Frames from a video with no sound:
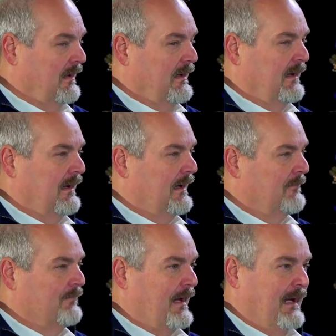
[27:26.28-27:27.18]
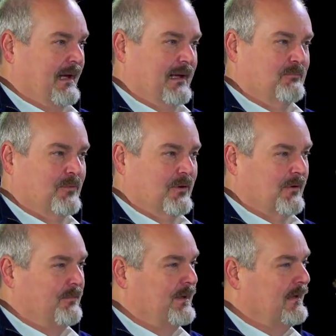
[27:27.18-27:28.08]
I'm going to
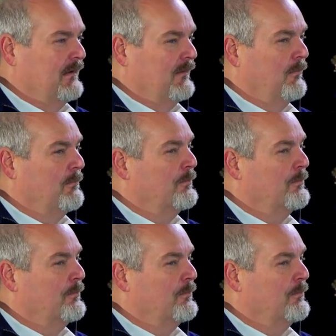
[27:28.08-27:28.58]
be